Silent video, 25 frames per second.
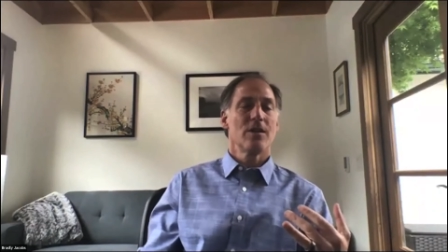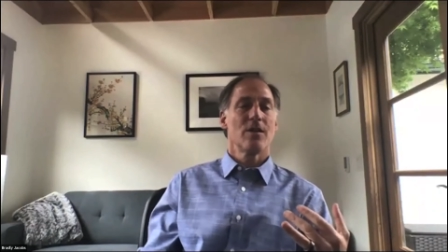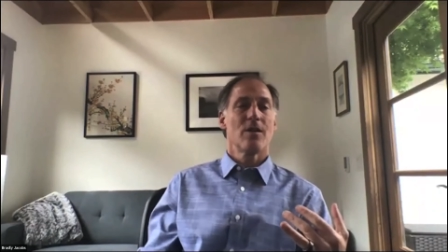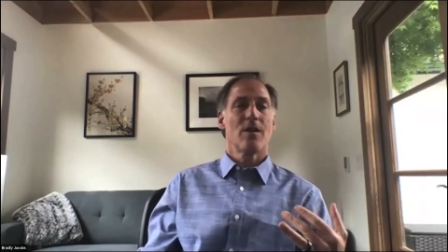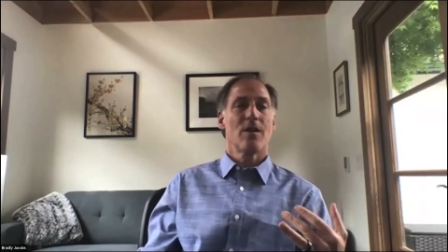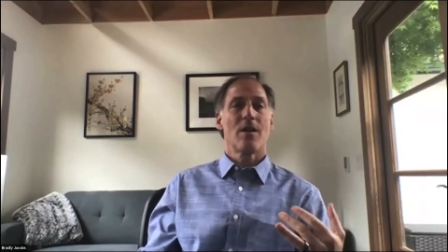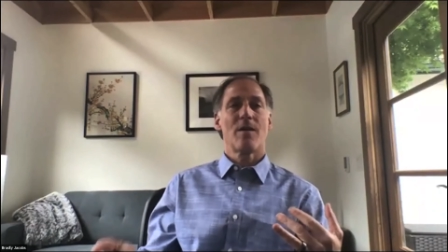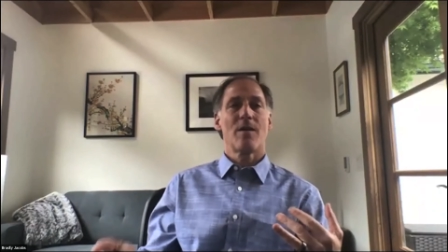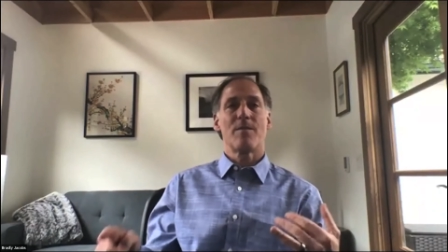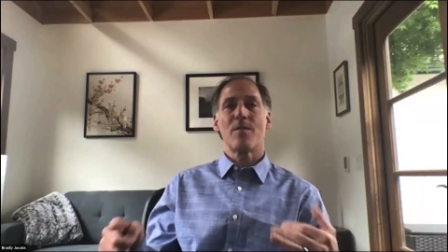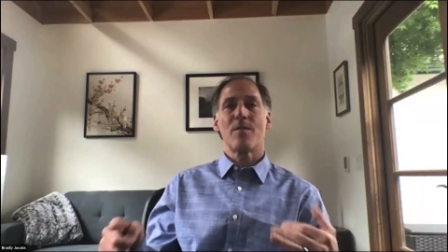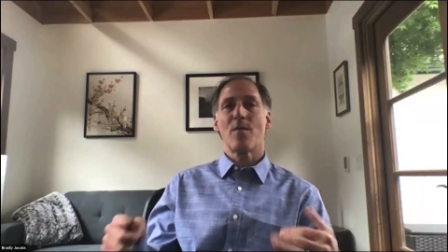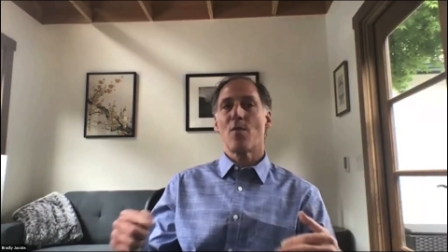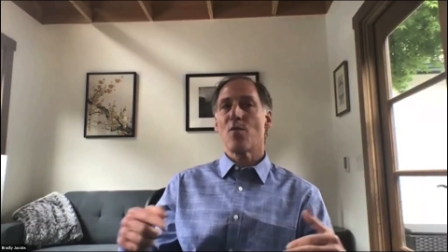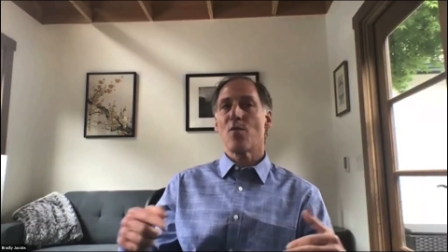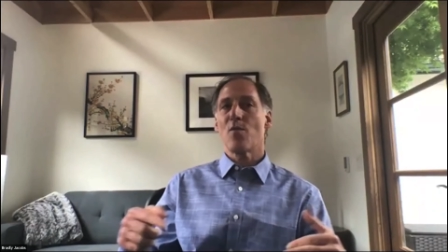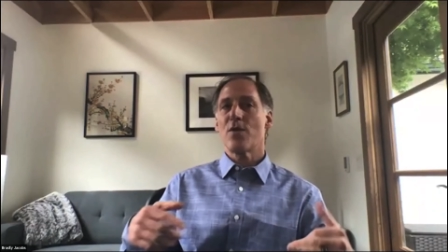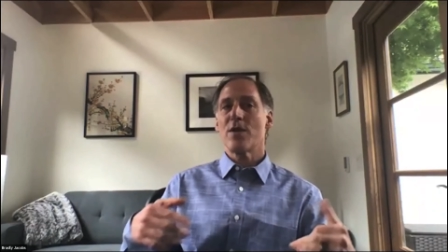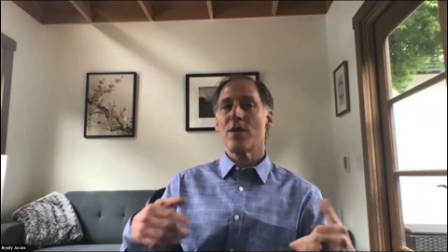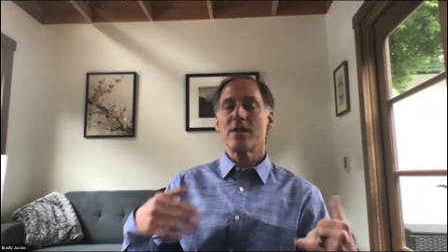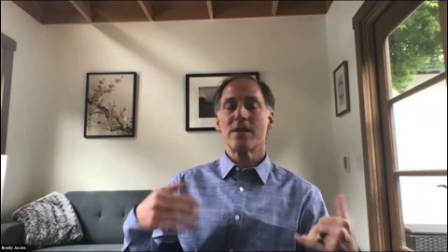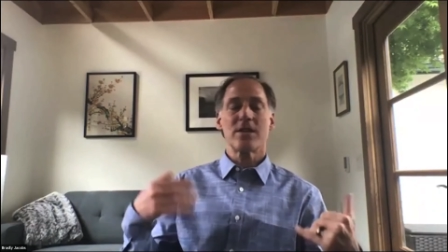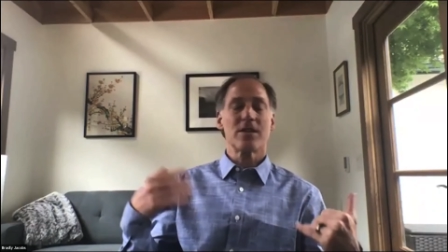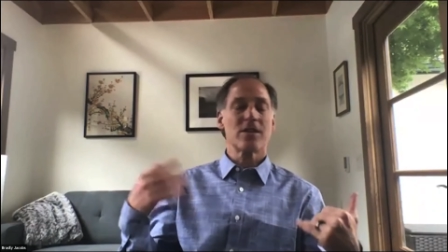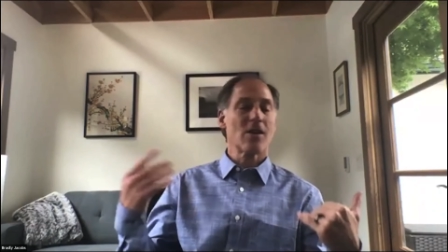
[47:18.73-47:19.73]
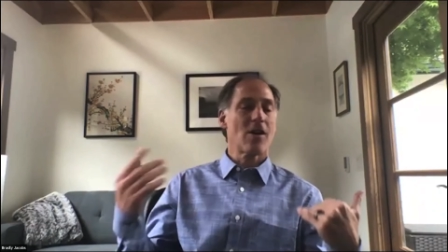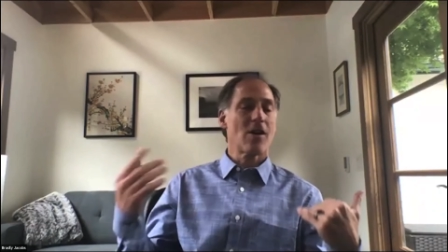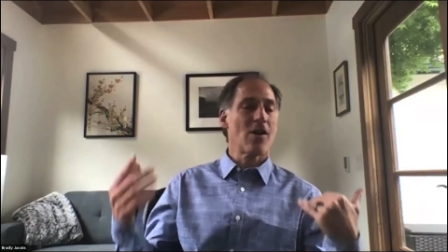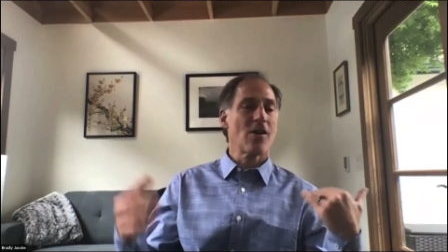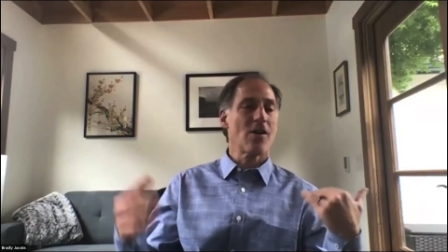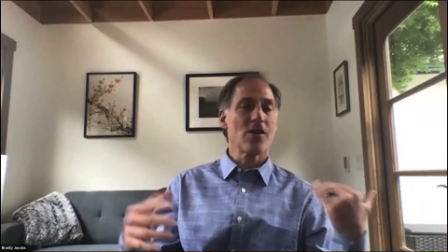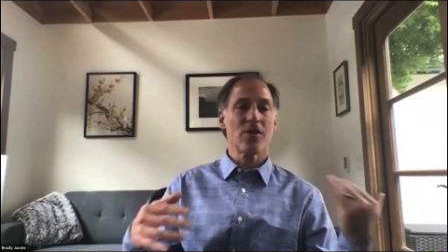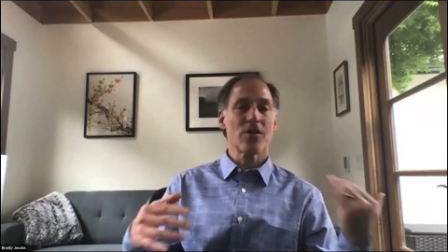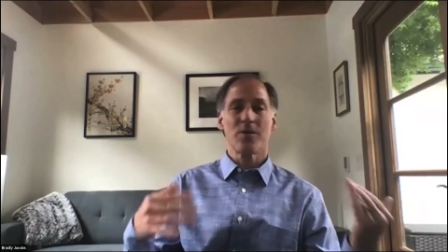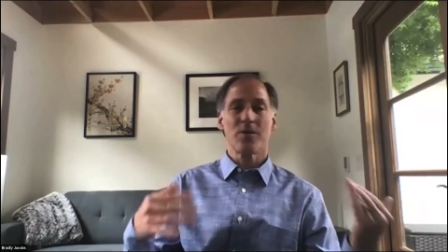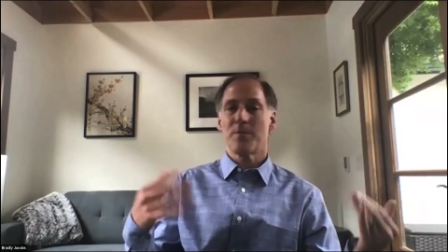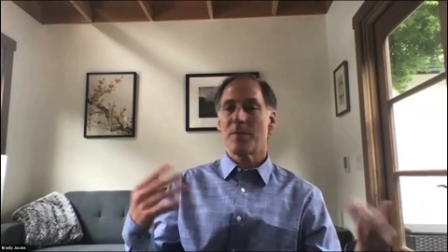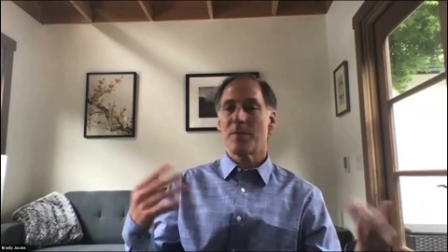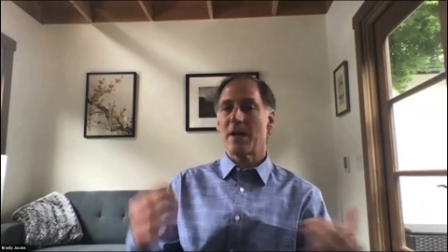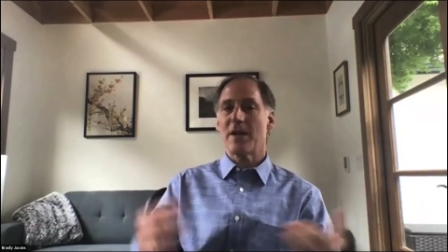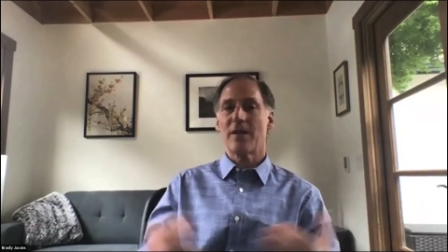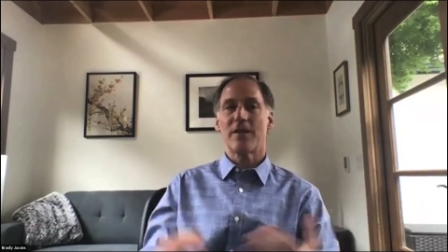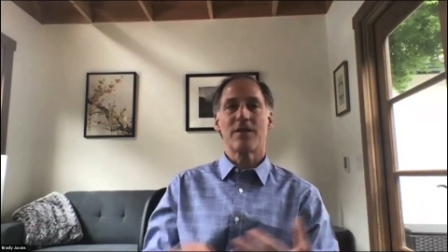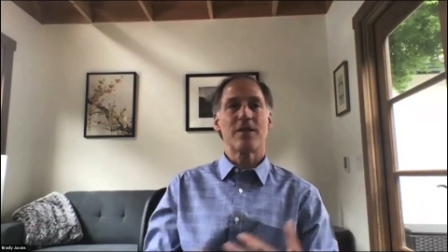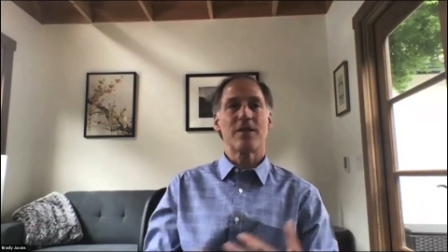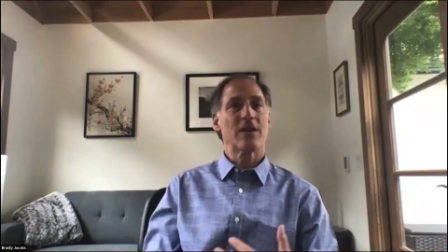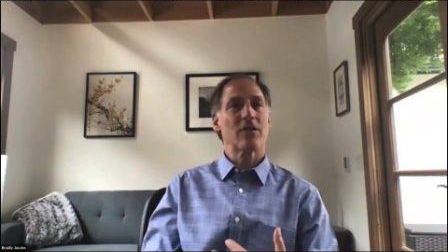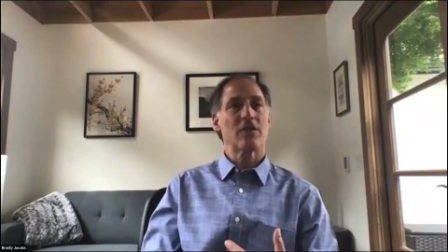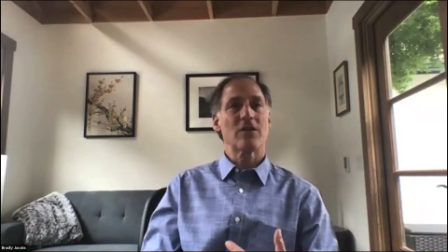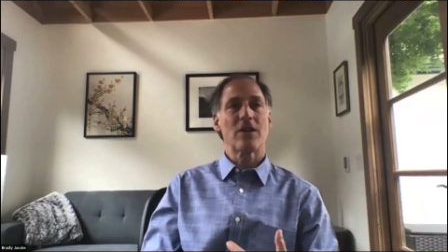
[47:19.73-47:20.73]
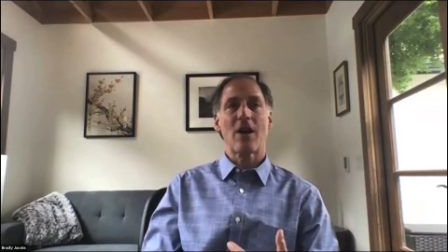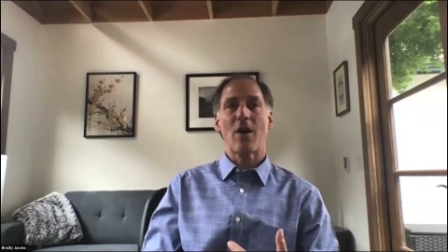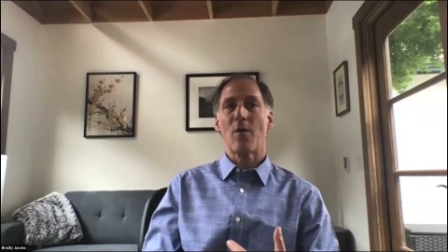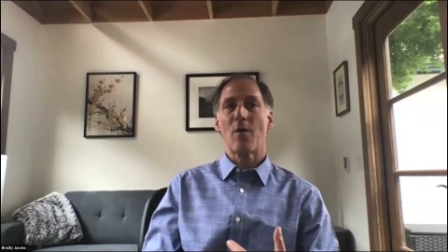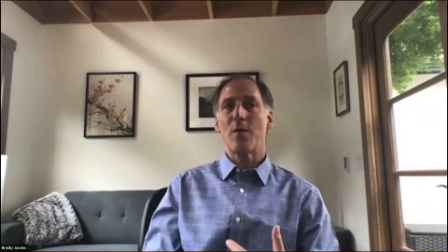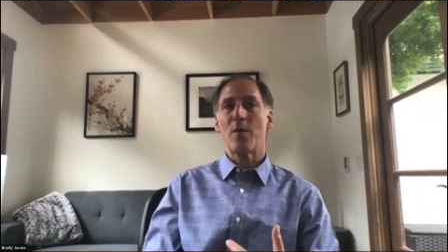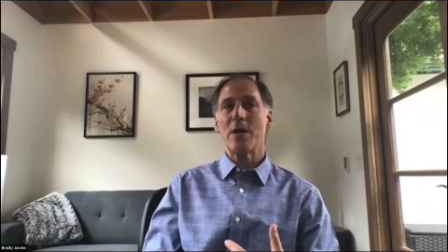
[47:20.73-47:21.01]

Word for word: Um, this is all being figured out.